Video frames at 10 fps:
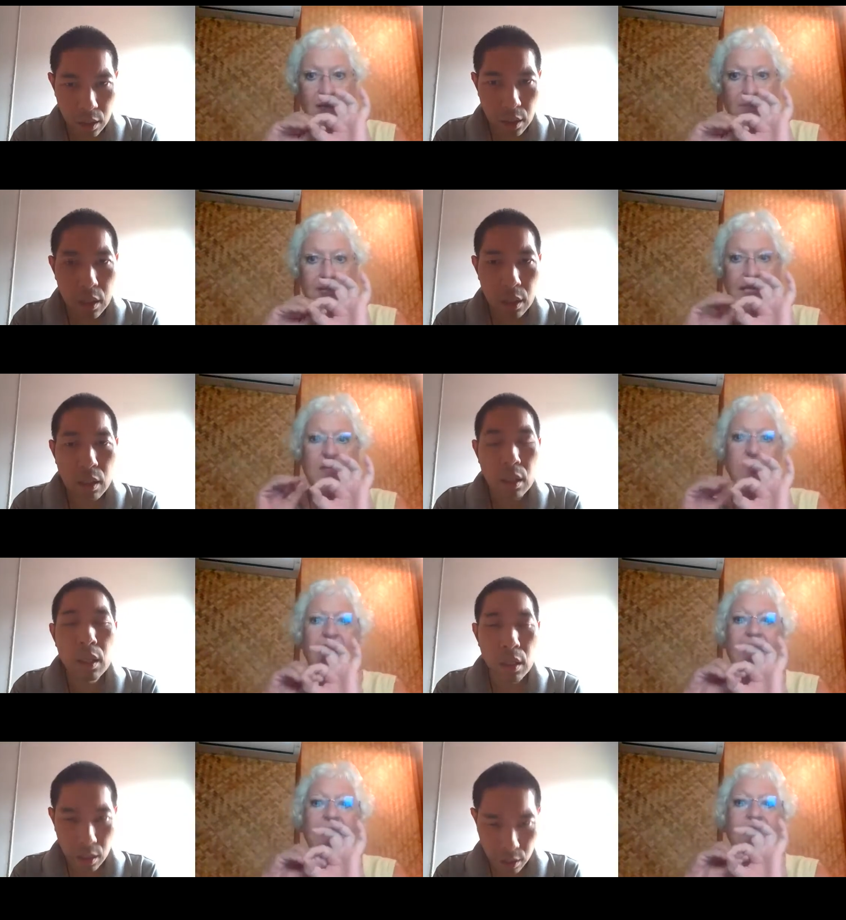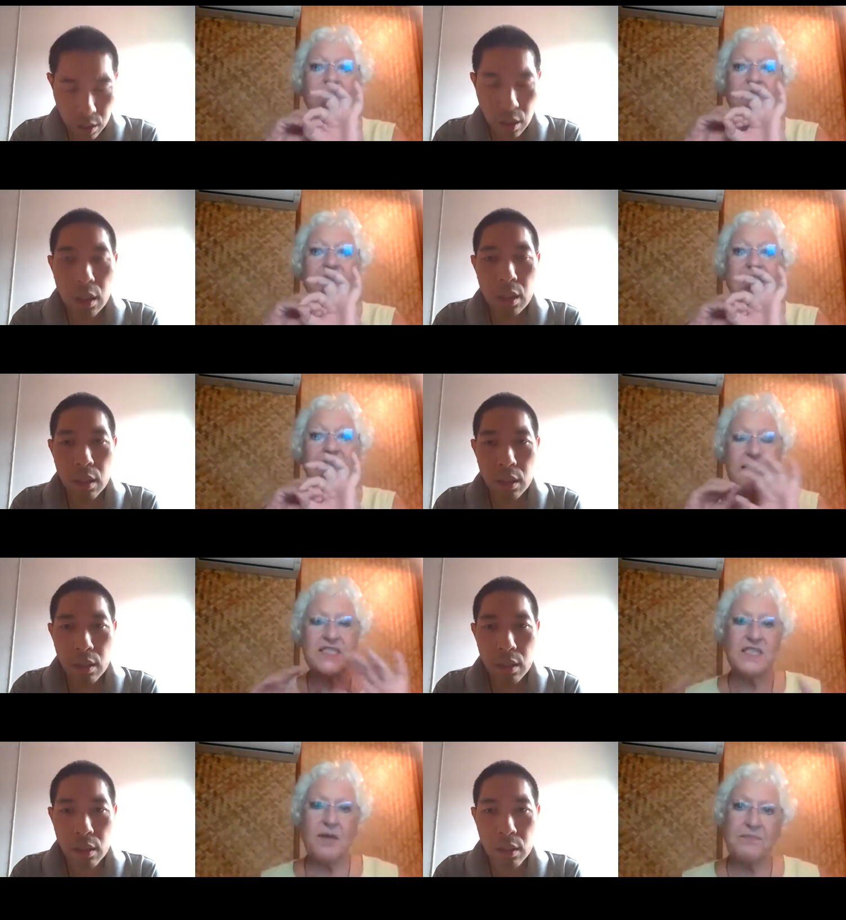Speaker 1: something you have to fill
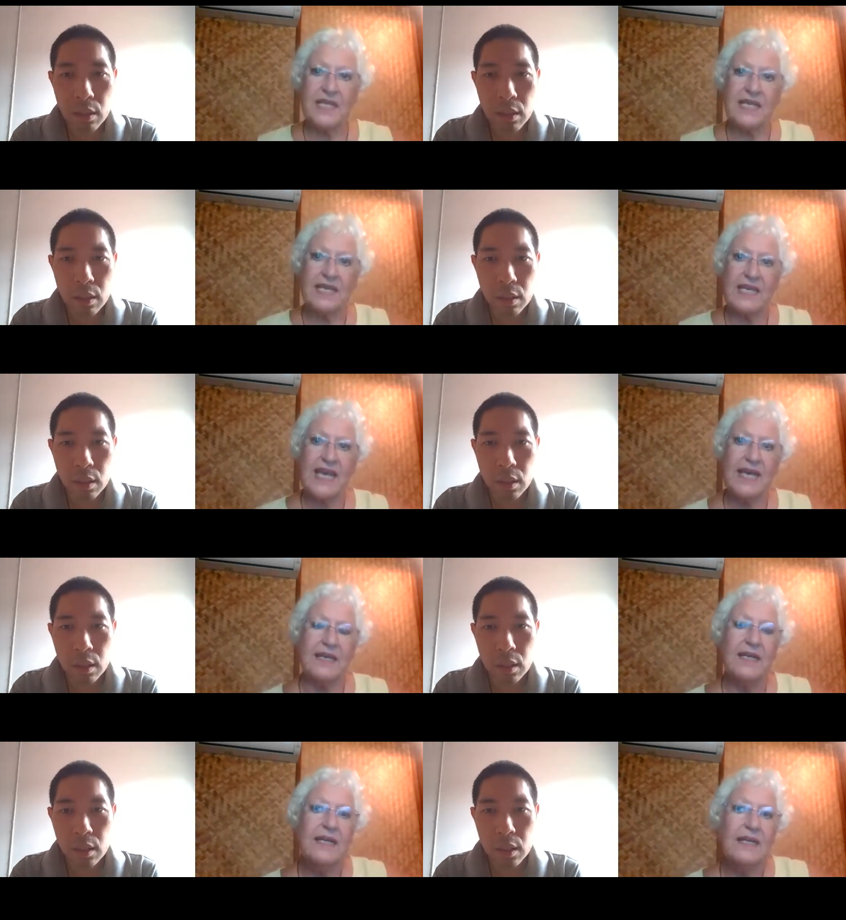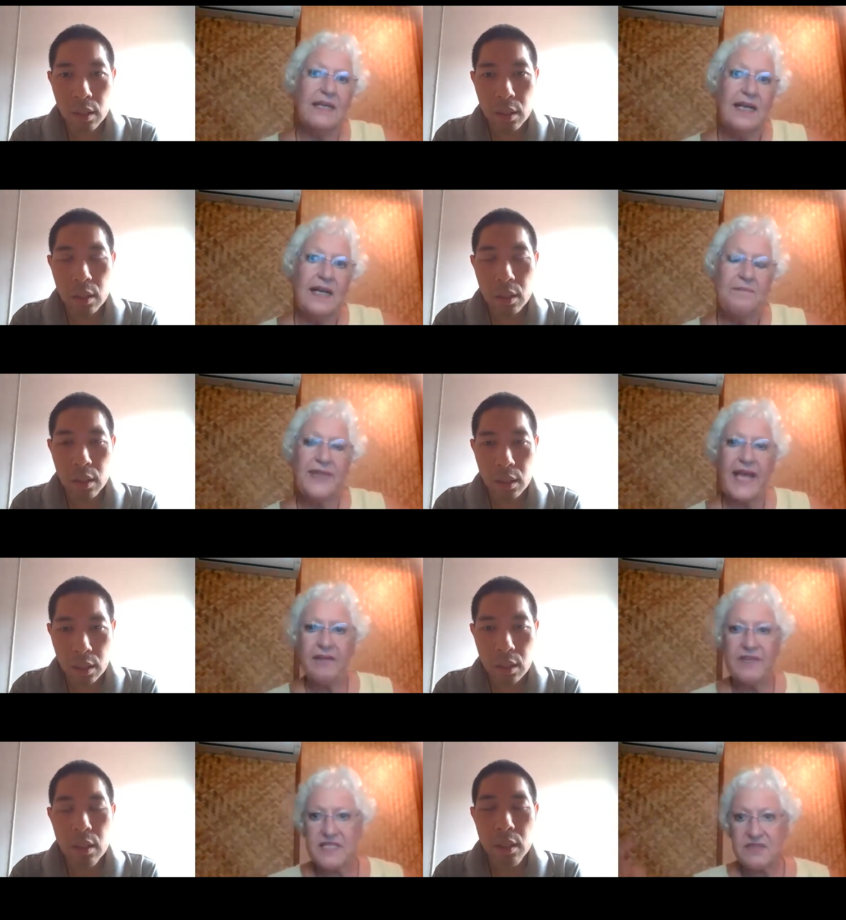in something again and
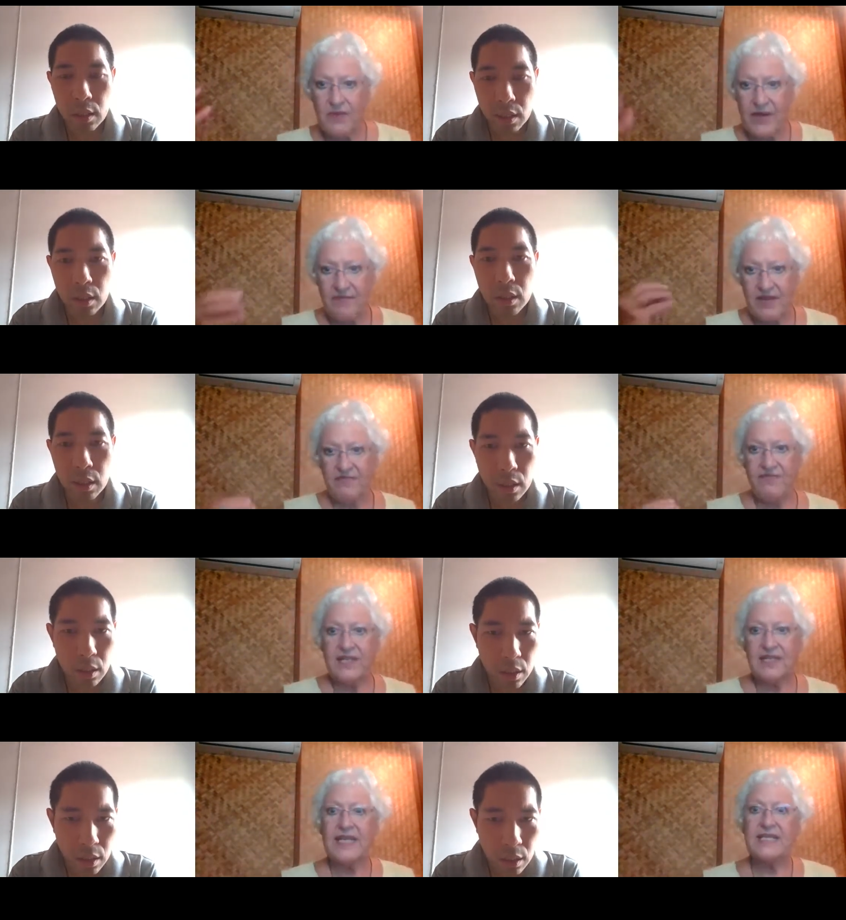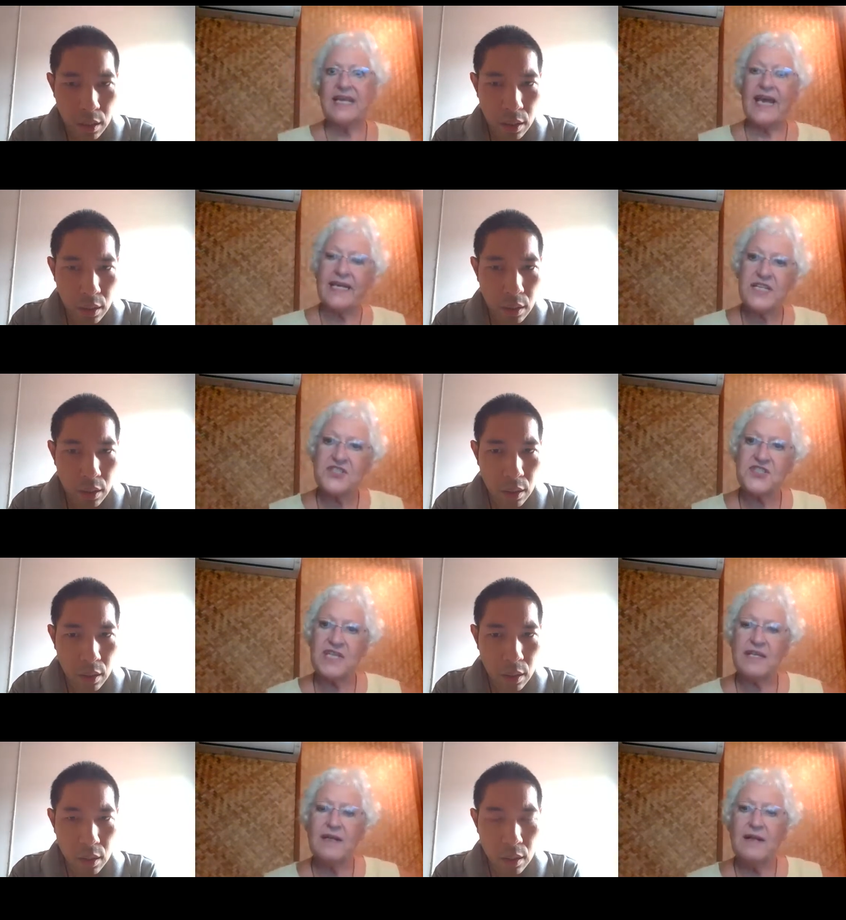there is where we fill in the
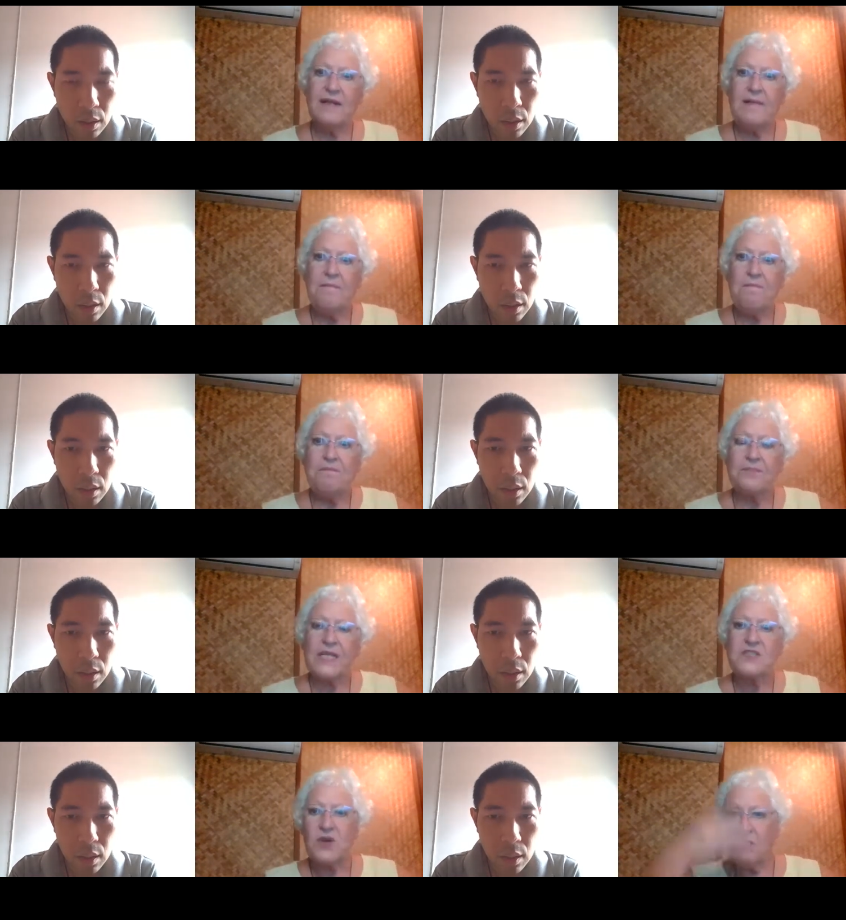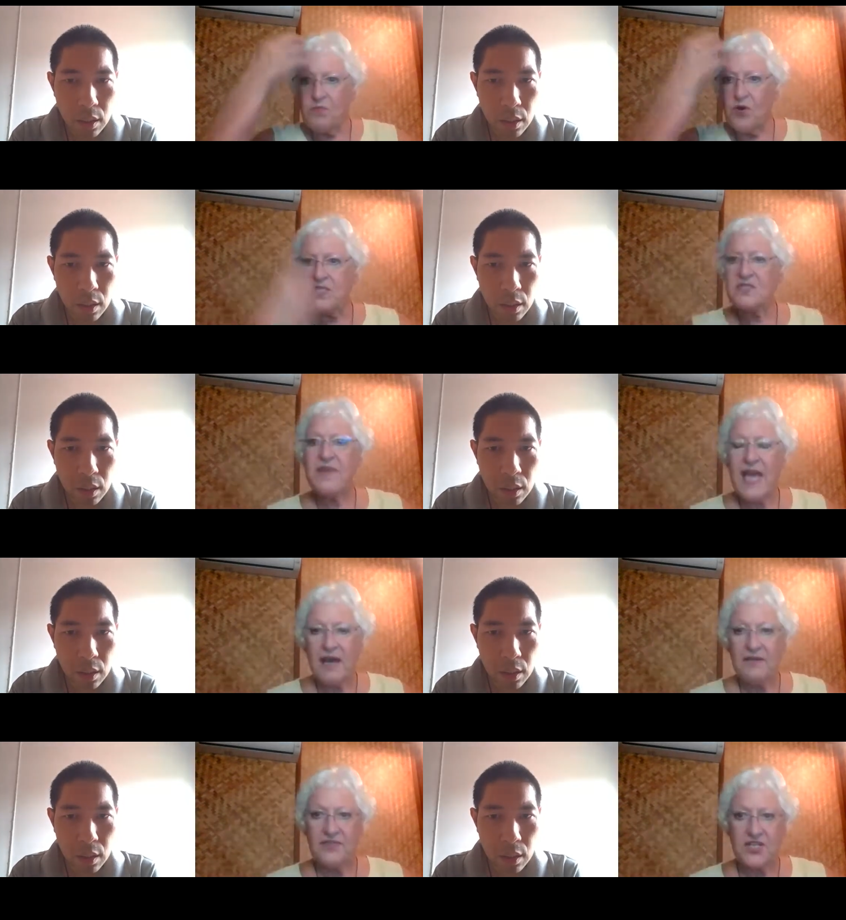energy so once we
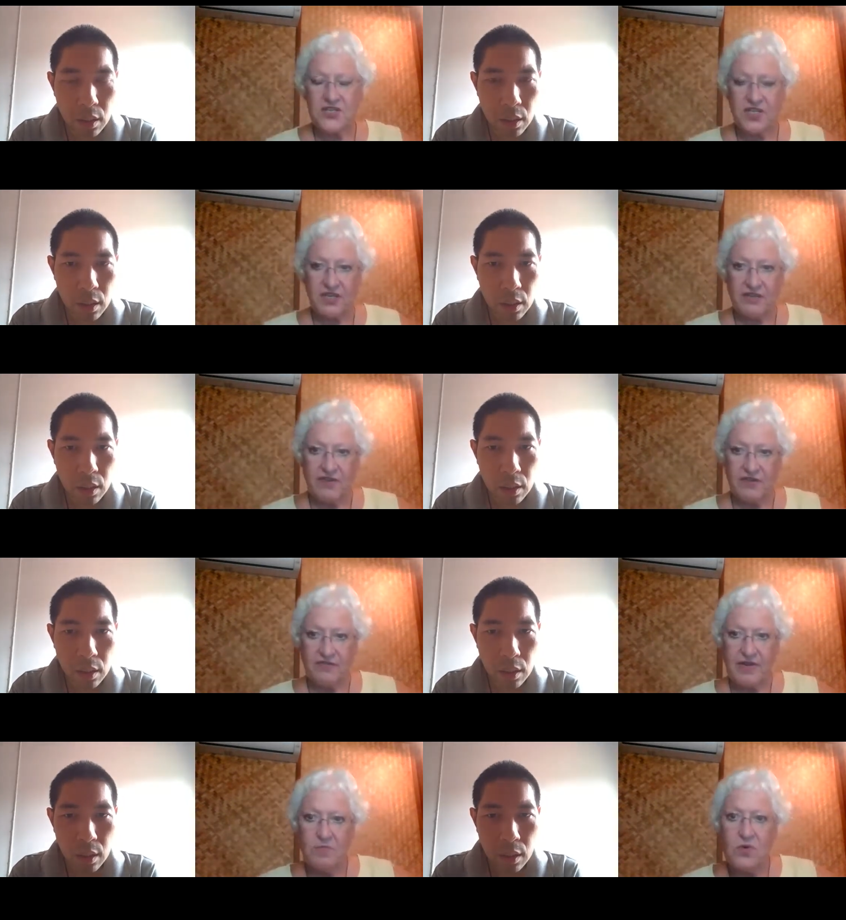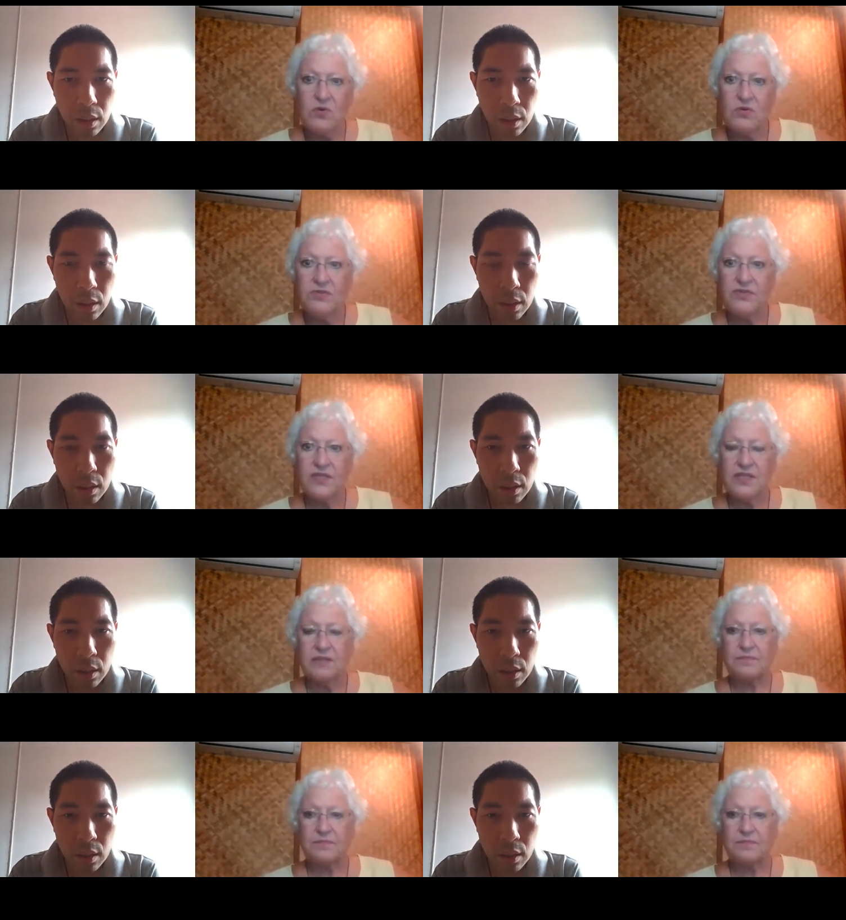have the chakra removed